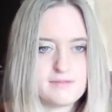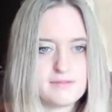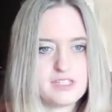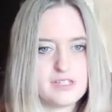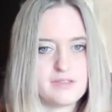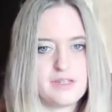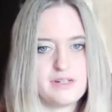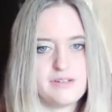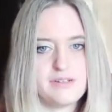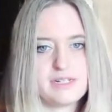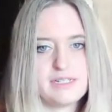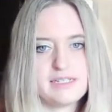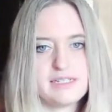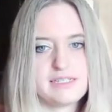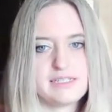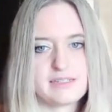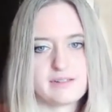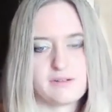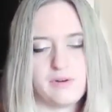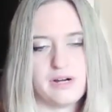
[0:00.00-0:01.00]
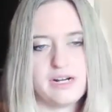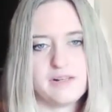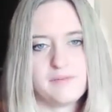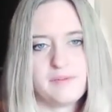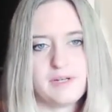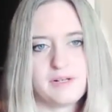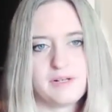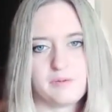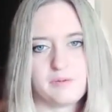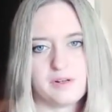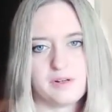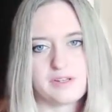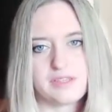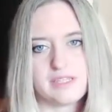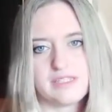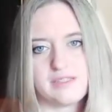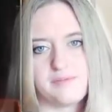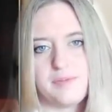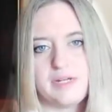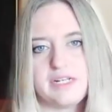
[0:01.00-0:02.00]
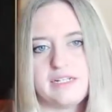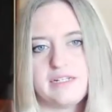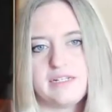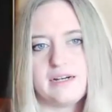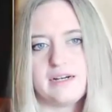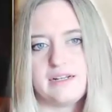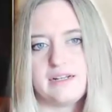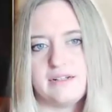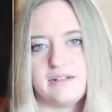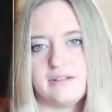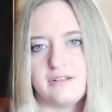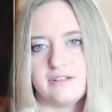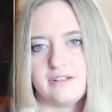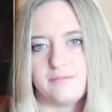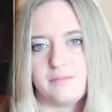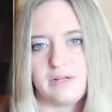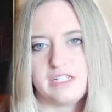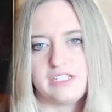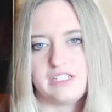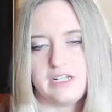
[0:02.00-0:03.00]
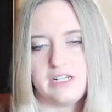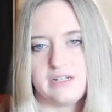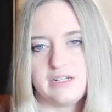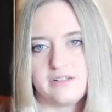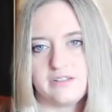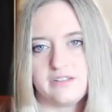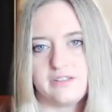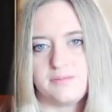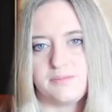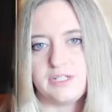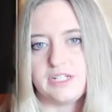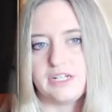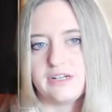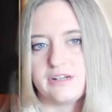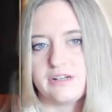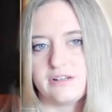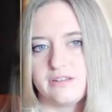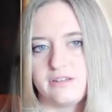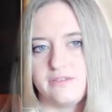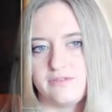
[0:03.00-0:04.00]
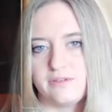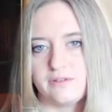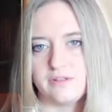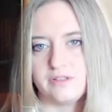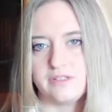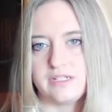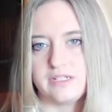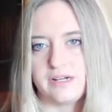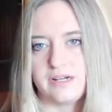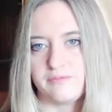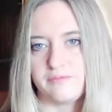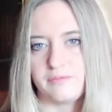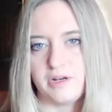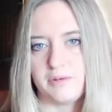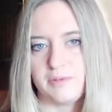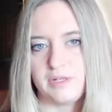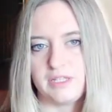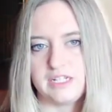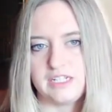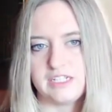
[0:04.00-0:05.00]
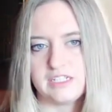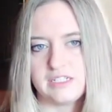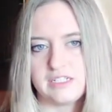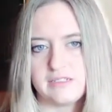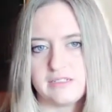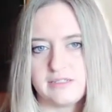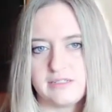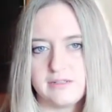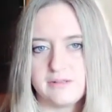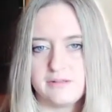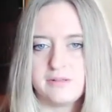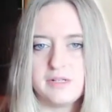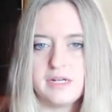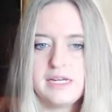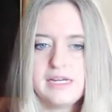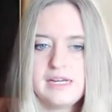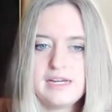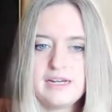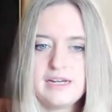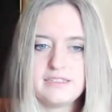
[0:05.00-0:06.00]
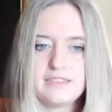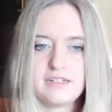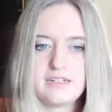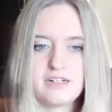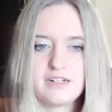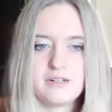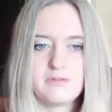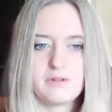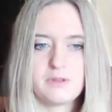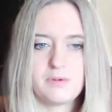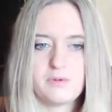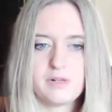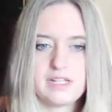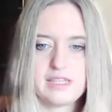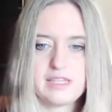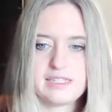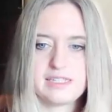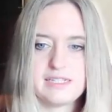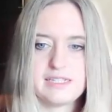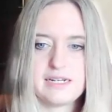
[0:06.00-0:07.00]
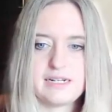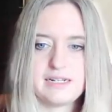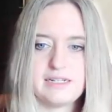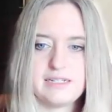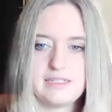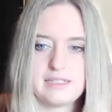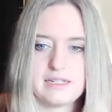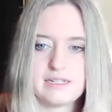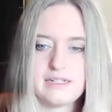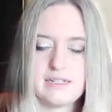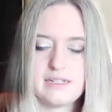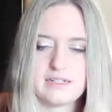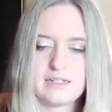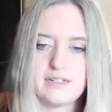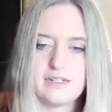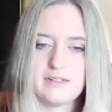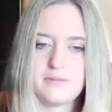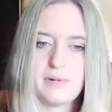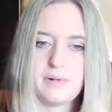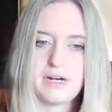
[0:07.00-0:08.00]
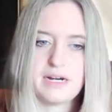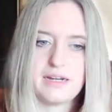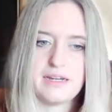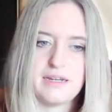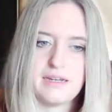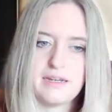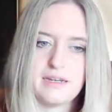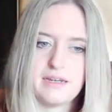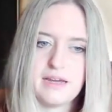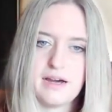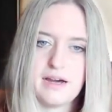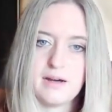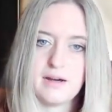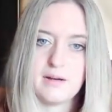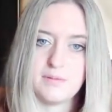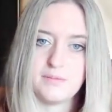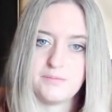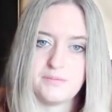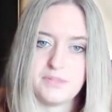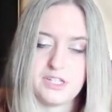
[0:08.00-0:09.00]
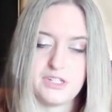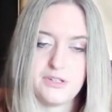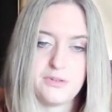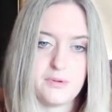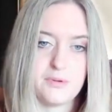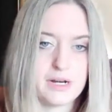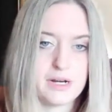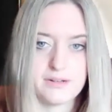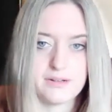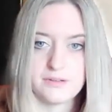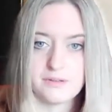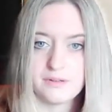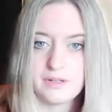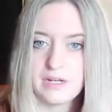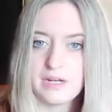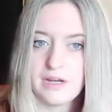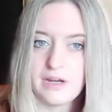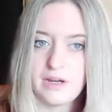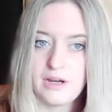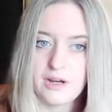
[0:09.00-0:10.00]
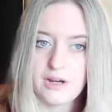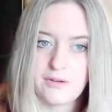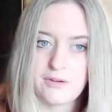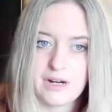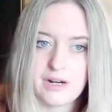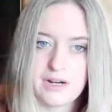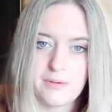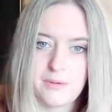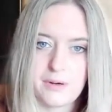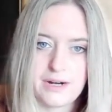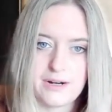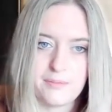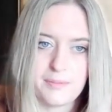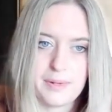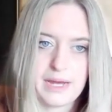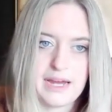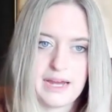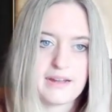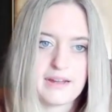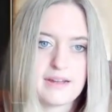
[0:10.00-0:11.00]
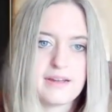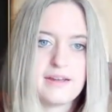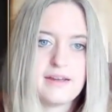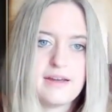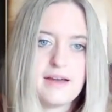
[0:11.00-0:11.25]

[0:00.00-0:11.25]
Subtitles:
So there is quite a bit of work that's been done on bed shakers, particularly for deaf populations. So starting with one of the studies conducted by UL quite a while back.